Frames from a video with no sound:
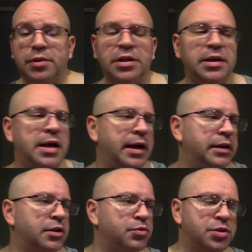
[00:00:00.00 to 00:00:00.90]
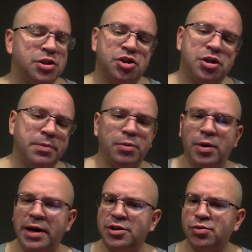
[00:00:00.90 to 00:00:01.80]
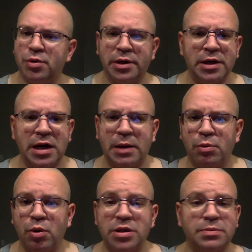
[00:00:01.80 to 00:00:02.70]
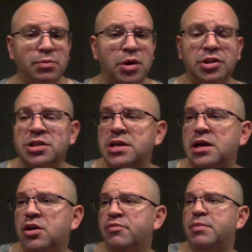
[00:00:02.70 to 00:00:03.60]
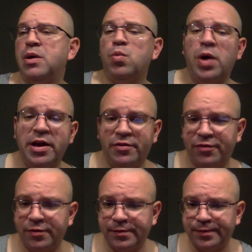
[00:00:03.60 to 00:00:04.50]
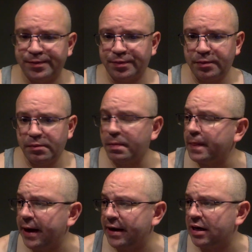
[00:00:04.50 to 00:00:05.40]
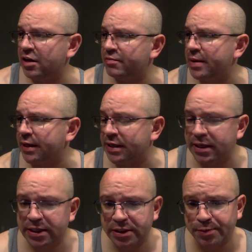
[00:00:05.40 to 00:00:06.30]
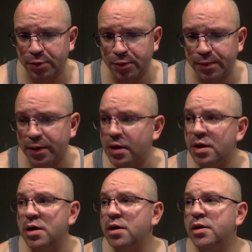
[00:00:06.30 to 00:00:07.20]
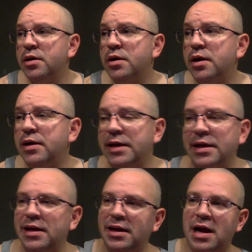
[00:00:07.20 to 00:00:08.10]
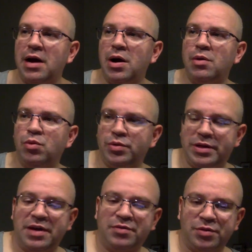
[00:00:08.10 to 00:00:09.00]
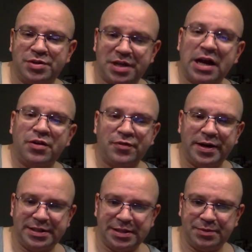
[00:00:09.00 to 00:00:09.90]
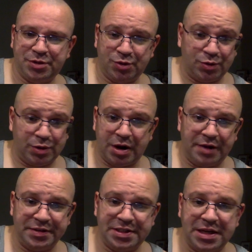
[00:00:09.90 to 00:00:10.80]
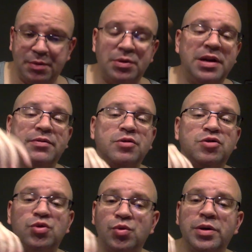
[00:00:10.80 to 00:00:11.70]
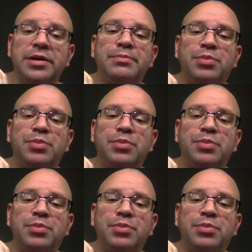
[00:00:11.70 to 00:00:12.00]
The '90s was a shit, bro. I swear to God, bro. As much as I love my wife and I love my kids, bro, like I, I will never sacrifice them. So obviously, I would never do it.